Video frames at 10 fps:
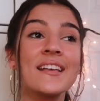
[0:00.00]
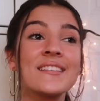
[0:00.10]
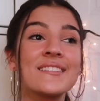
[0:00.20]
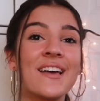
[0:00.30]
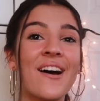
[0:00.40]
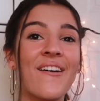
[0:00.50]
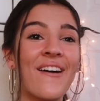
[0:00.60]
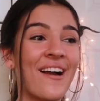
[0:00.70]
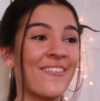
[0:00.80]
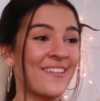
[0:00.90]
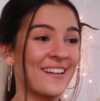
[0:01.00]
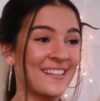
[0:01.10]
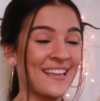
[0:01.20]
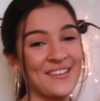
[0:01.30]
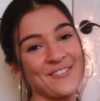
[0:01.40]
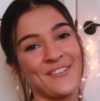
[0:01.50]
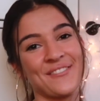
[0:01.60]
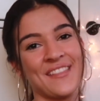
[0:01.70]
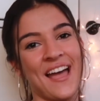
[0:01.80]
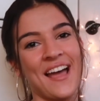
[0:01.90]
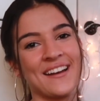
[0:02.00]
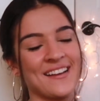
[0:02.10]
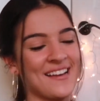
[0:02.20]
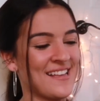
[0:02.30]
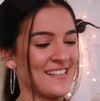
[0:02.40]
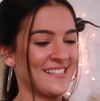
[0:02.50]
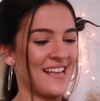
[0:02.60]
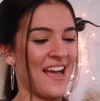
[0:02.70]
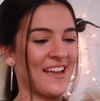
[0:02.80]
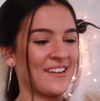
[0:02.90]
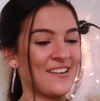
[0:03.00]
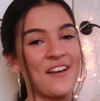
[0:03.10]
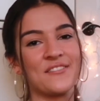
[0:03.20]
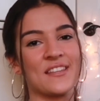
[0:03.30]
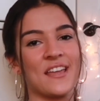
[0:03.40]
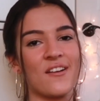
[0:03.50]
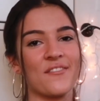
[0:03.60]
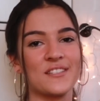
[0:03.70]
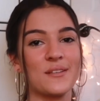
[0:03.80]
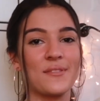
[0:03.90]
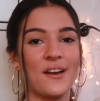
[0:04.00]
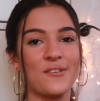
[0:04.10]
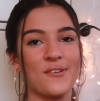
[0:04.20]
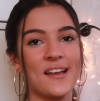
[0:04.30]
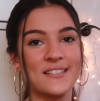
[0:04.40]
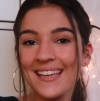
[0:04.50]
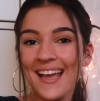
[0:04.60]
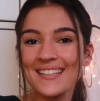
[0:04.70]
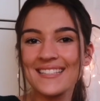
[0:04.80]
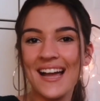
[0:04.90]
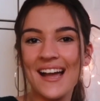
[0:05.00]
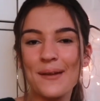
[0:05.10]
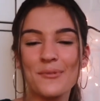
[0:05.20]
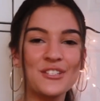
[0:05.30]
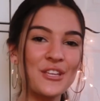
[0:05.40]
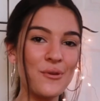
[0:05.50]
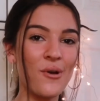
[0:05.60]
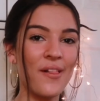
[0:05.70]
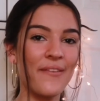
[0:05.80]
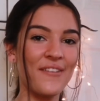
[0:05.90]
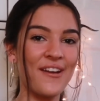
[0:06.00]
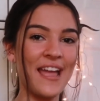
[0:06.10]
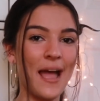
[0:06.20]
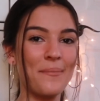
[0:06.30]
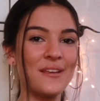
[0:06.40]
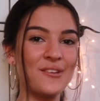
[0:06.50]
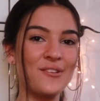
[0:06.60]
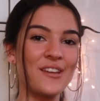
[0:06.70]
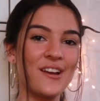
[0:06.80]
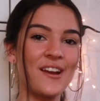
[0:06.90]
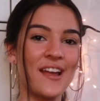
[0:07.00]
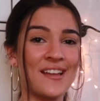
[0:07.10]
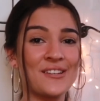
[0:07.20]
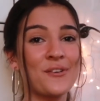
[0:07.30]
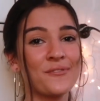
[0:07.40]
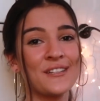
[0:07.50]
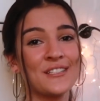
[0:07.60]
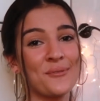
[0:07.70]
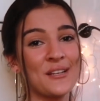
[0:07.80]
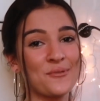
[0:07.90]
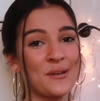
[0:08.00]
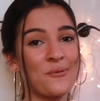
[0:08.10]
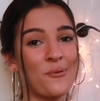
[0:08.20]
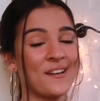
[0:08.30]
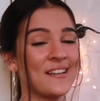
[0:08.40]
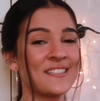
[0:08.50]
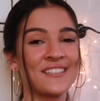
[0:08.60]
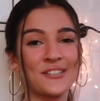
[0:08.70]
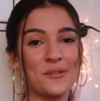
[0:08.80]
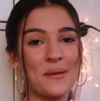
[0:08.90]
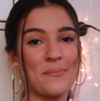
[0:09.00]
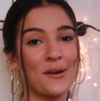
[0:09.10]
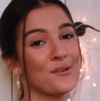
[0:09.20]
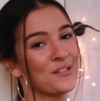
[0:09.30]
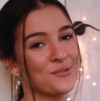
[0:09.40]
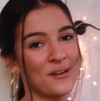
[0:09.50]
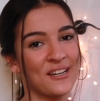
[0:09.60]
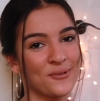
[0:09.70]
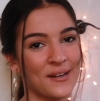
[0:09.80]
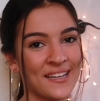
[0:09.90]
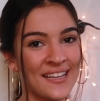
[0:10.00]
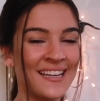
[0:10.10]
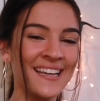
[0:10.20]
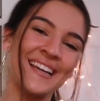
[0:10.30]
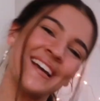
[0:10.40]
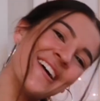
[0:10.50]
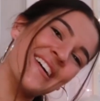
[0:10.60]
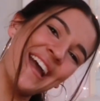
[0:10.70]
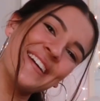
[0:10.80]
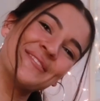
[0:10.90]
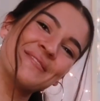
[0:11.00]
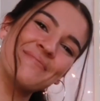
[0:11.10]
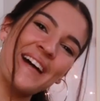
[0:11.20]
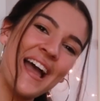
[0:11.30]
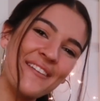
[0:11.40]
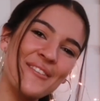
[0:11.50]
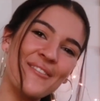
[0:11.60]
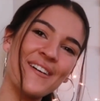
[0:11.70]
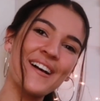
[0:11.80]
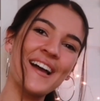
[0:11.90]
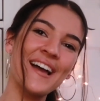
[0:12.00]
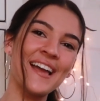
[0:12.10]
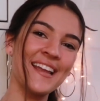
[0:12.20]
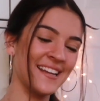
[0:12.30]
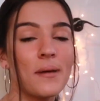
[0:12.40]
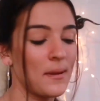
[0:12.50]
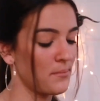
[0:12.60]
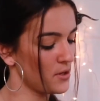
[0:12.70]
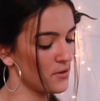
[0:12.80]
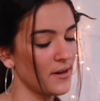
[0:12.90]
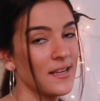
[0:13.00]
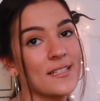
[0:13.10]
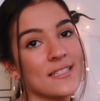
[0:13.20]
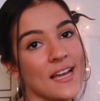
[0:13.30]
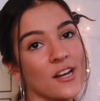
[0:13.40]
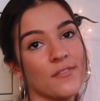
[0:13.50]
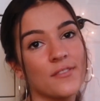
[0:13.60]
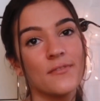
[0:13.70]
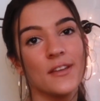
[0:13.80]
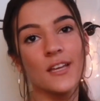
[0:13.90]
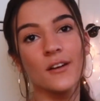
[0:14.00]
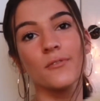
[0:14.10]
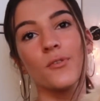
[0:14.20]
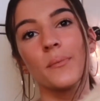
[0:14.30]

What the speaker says: So I want to thank you all for that, because I could not have done that obviously without you guys. Yes, I'm wishing you all a very happy new year, and hopefully 2021 is a little bit better than 2020. Okay, bye everyone! Piper, you ready to sign off the video for